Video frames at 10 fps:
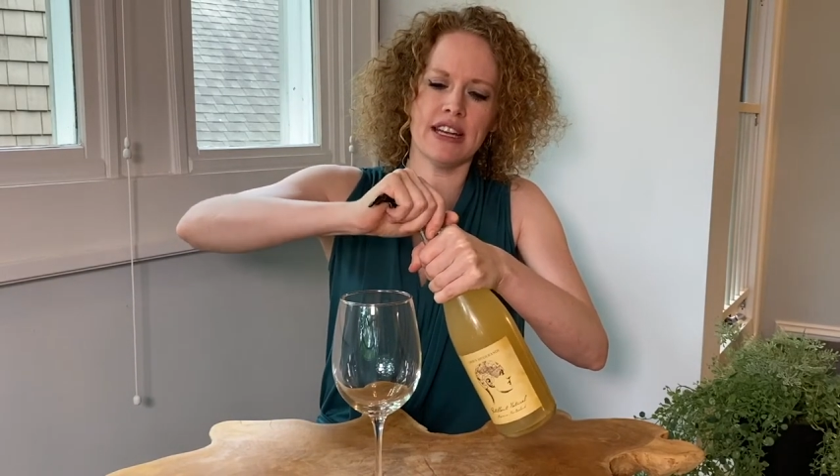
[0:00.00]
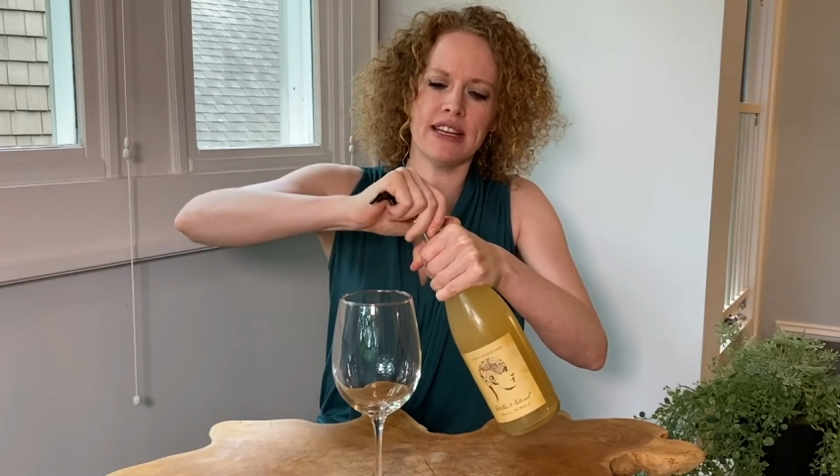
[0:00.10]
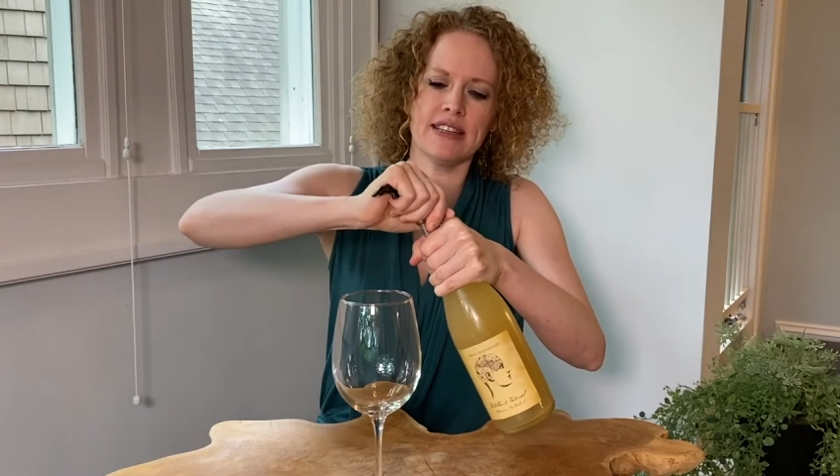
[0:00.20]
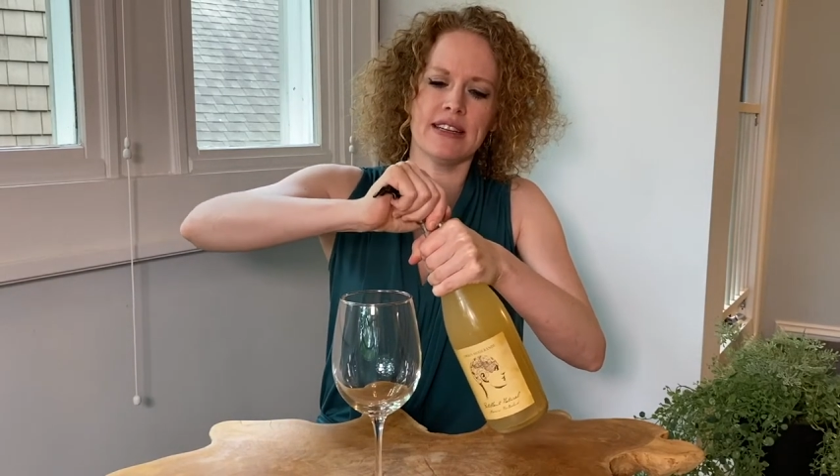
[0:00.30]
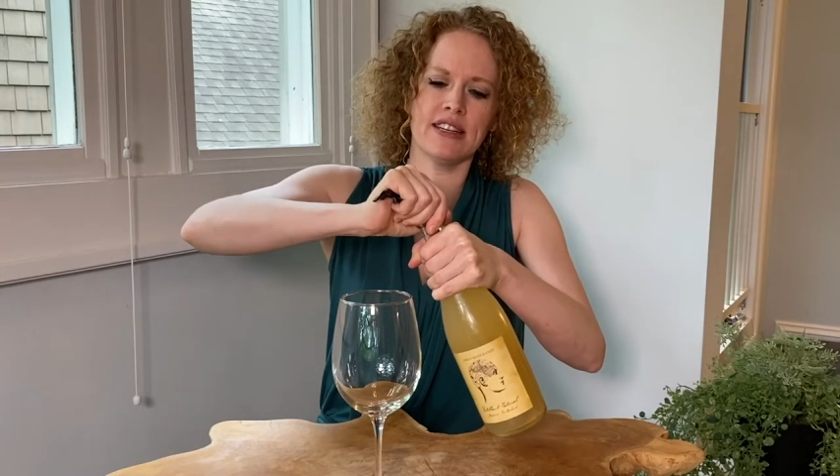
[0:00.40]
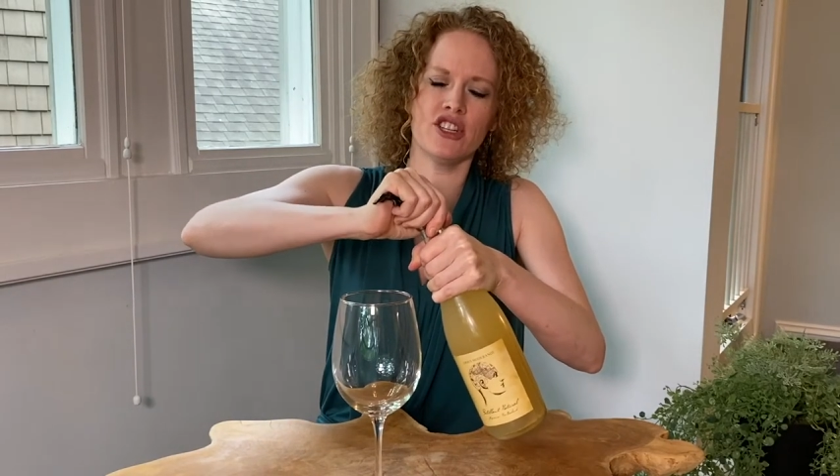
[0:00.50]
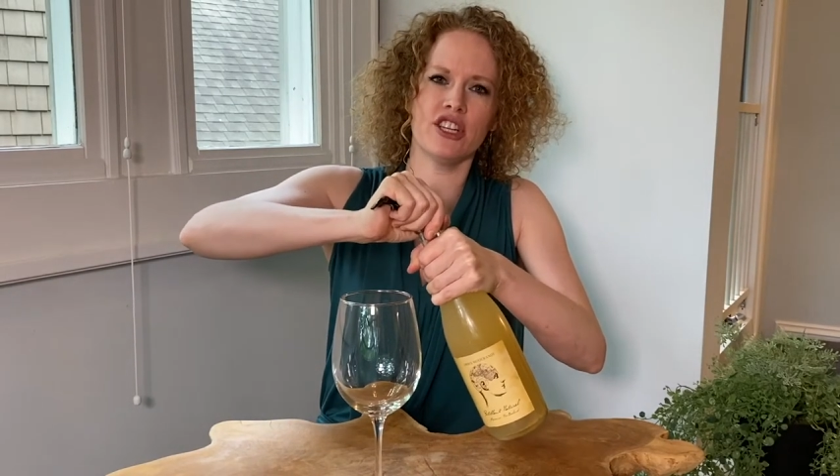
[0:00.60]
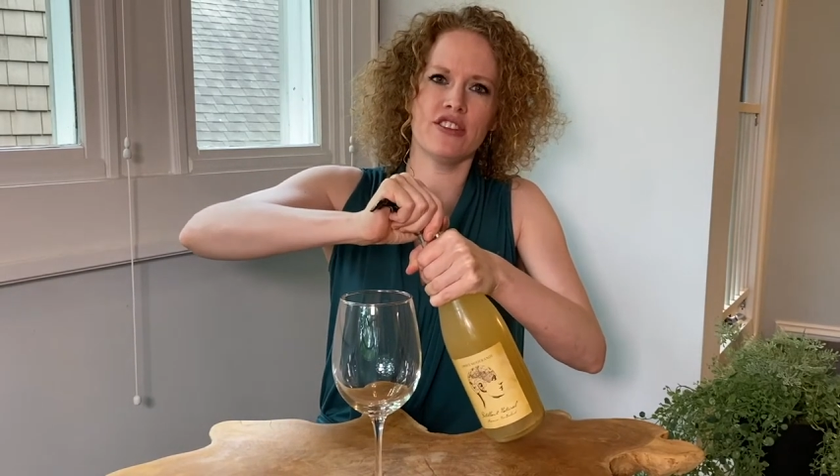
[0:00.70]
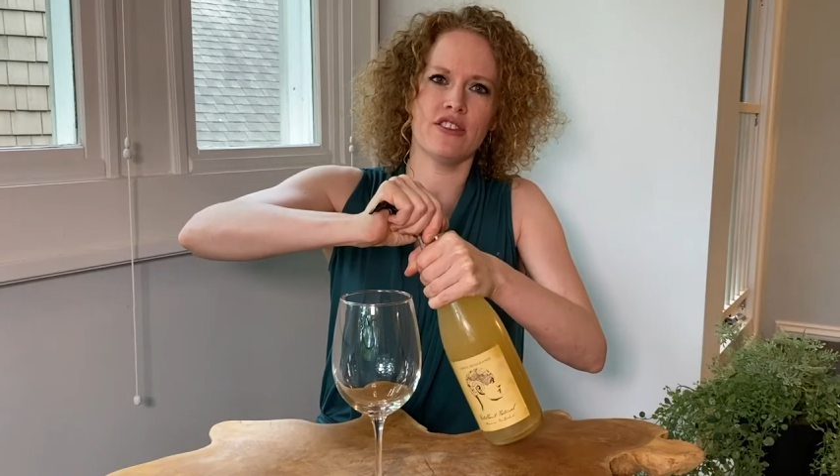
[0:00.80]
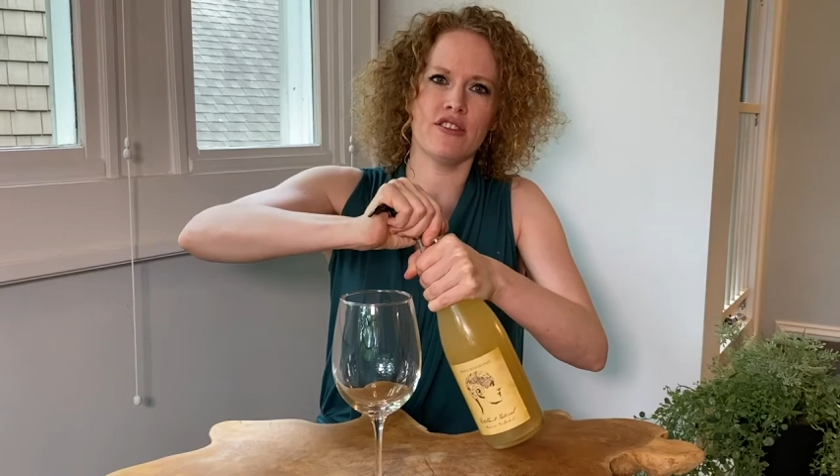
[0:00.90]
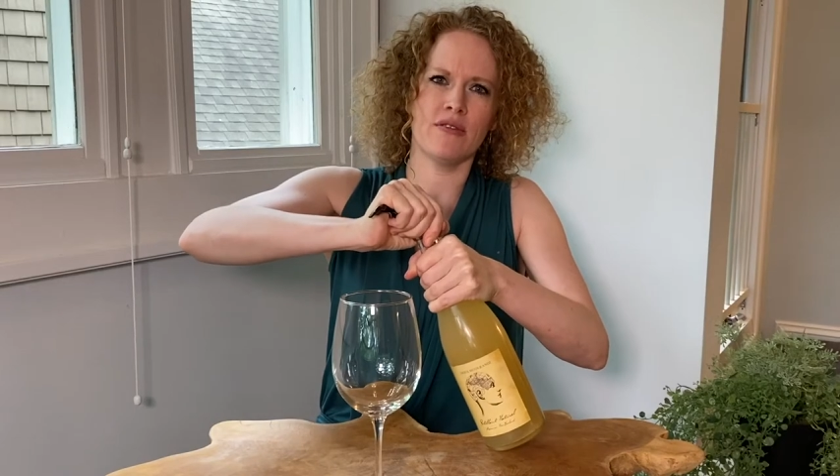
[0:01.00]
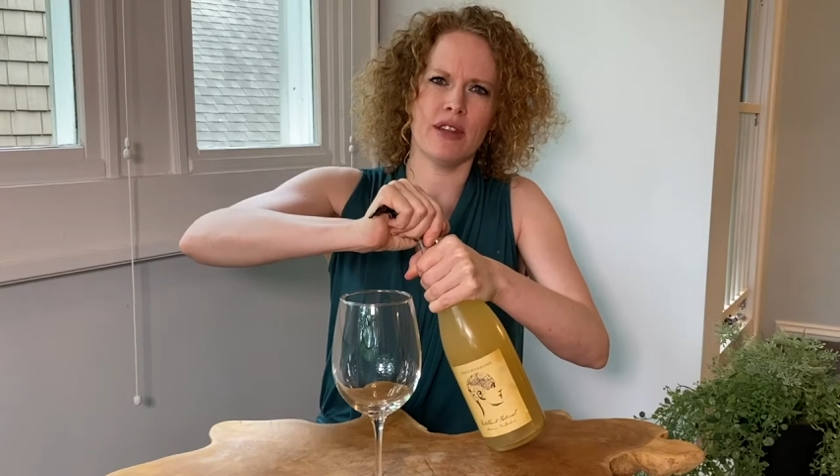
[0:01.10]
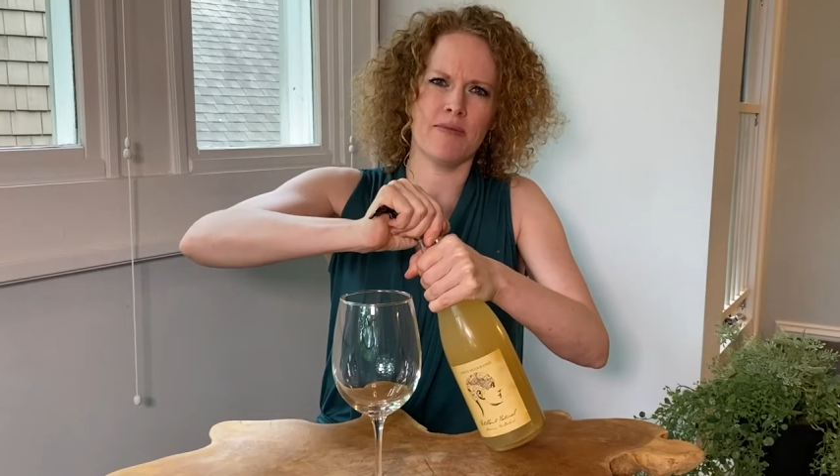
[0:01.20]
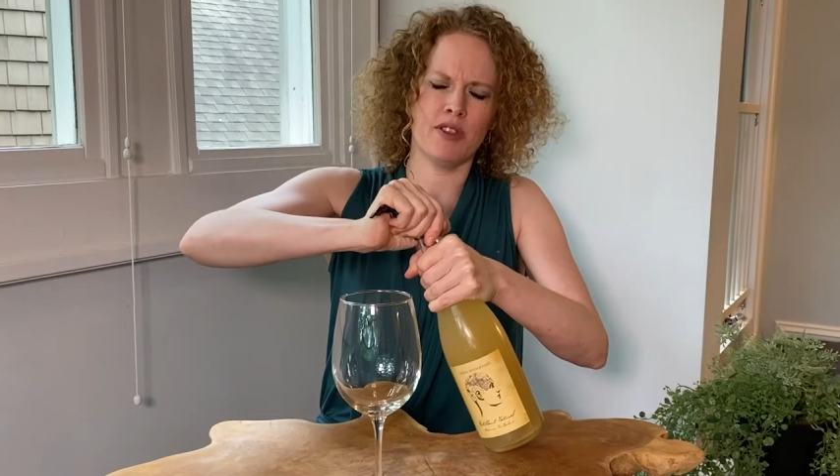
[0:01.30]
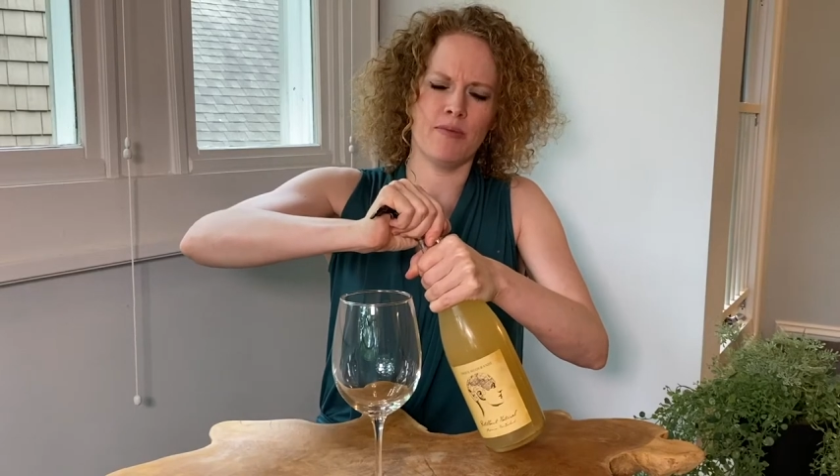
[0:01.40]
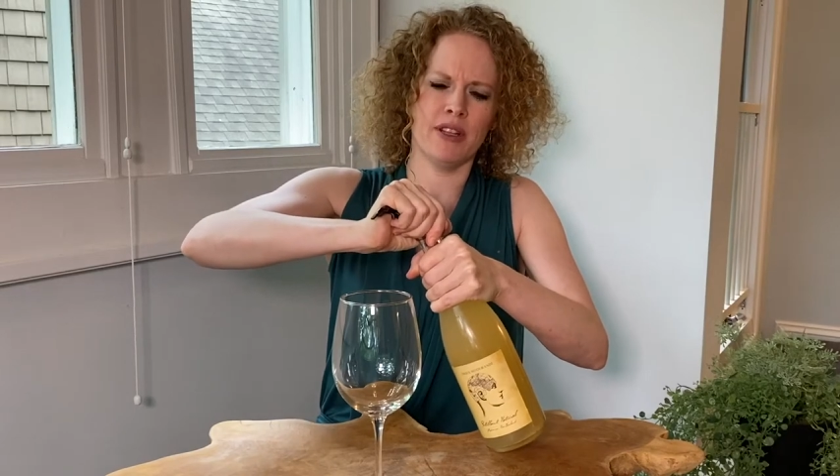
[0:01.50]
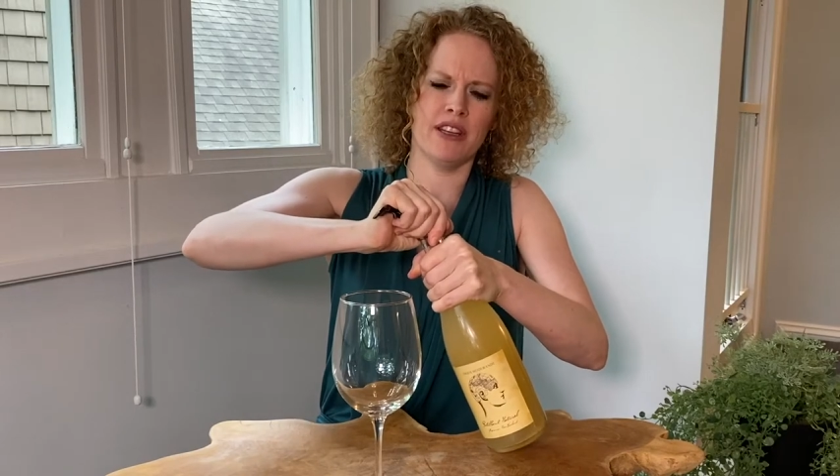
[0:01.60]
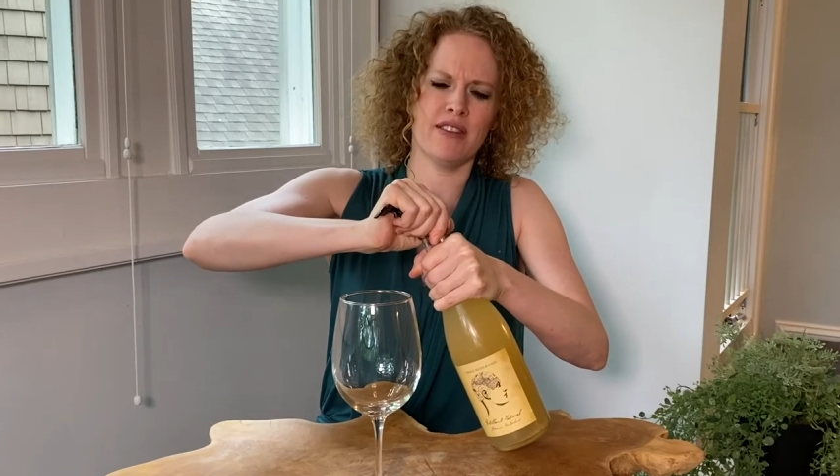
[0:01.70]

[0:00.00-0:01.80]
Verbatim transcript: and uh, she doesn't know that I'm spilling